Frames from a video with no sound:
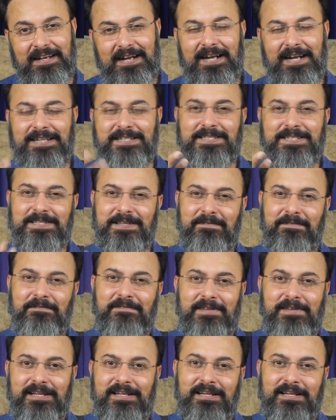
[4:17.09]
and
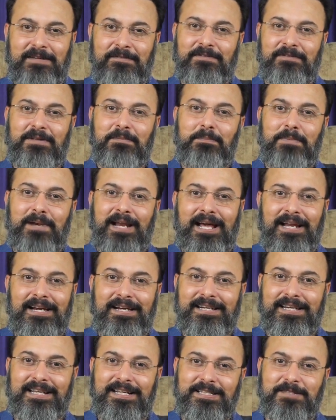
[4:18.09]
somewhere if the
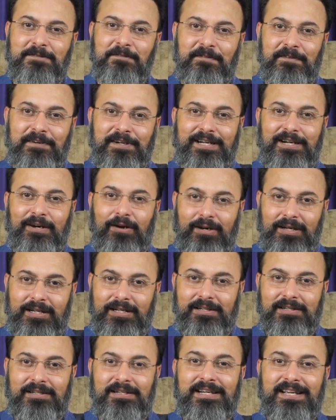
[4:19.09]
planet has
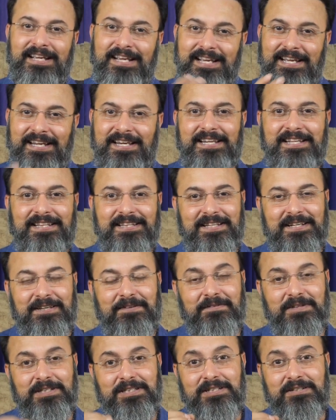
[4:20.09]
forgotten
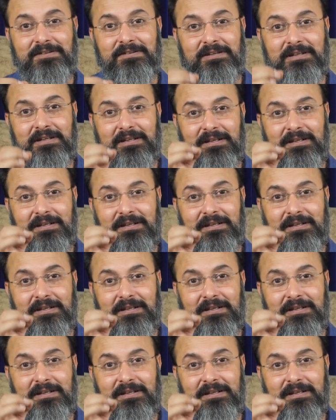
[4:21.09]
anything which